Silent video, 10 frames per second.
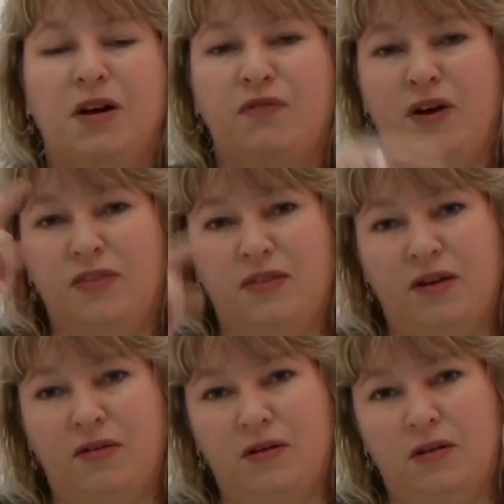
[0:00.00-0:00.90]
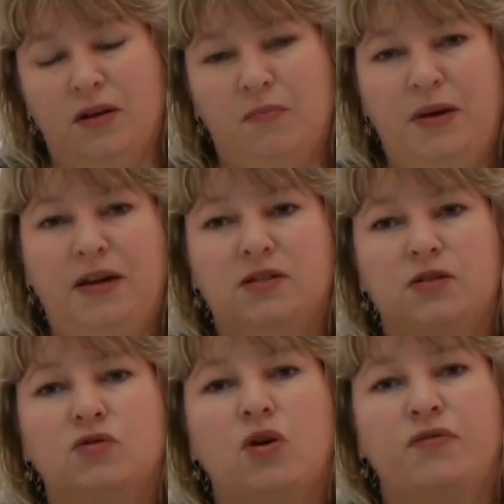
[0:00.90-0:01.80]
you might find that there are peaks
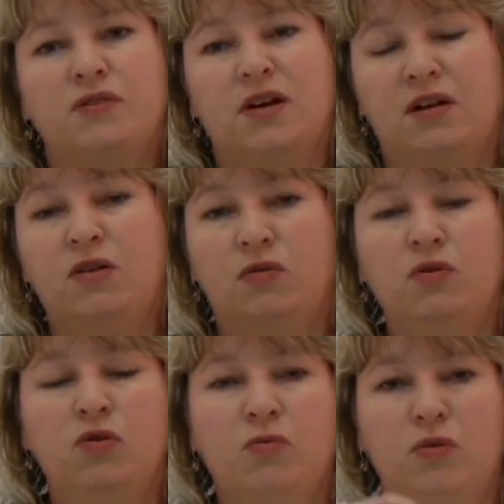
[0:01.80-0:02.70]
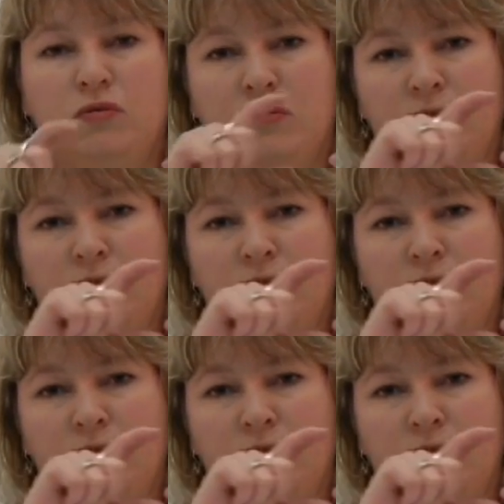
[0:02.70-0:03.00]
and troughs that are not normal.